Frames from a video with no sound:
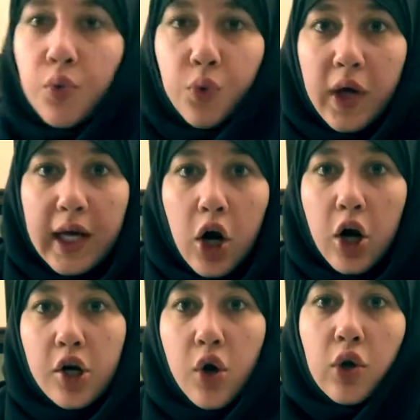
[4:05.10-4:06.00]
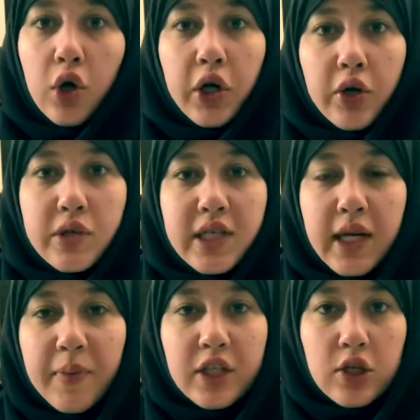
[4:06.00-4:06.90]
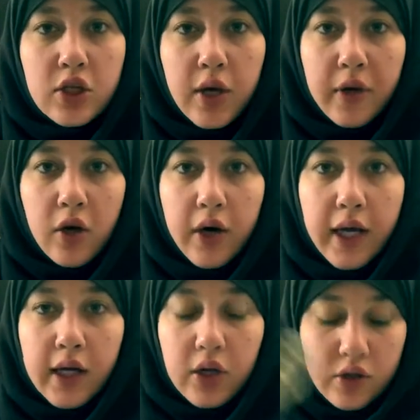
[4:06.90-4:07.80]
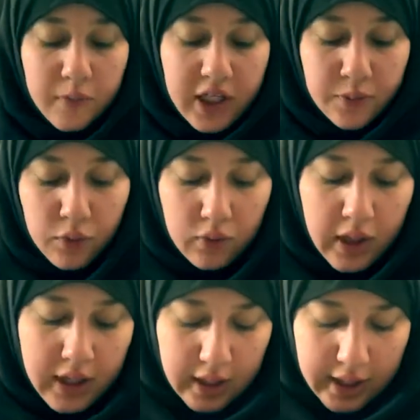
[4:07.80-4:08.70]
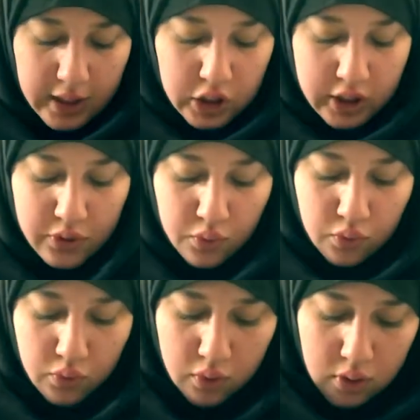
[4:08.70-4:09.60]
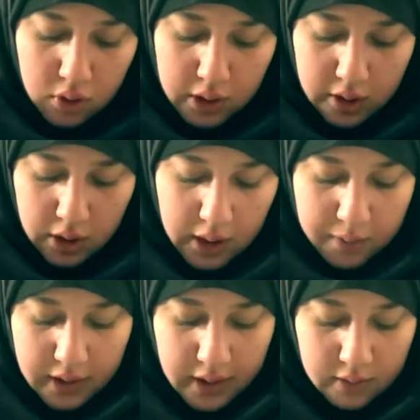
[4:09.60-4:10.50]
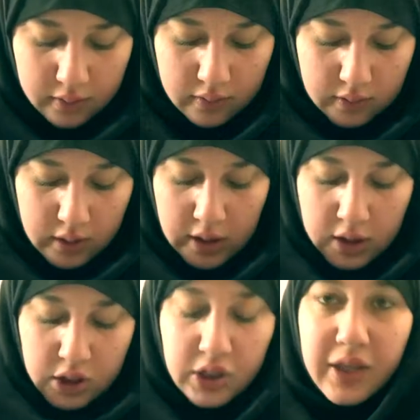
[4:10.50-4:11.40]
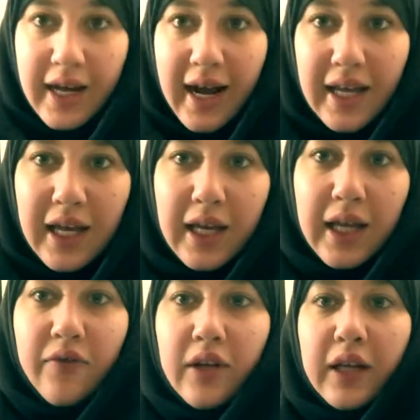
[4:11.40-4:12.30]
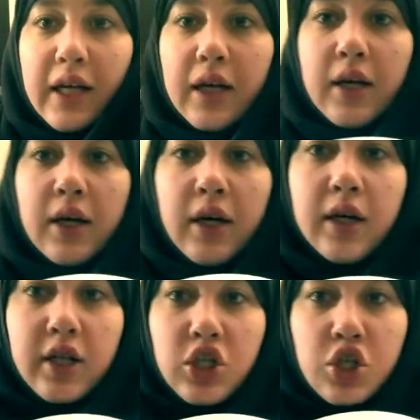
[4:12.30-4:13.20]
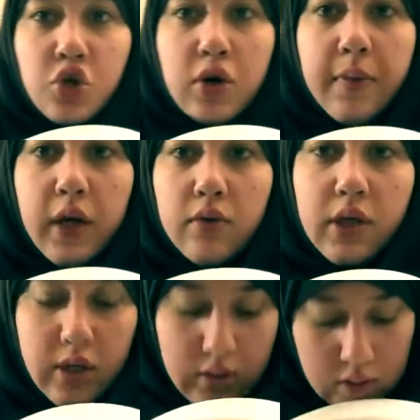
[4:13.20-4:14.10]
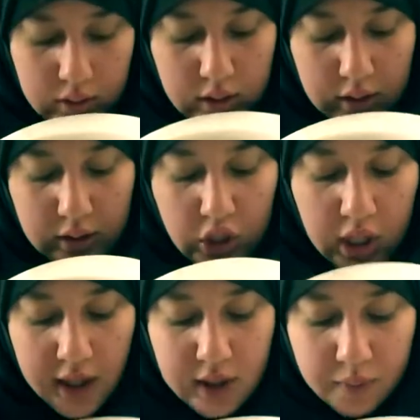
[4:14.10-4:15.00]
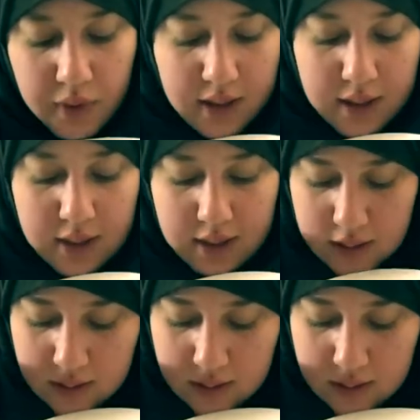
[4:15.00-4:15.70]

We are no longer using the mixer, so I'm going to go ahead and use my spoon and kind of just roll it all up in there, just so that I can evenly distribute the chocolate pieces.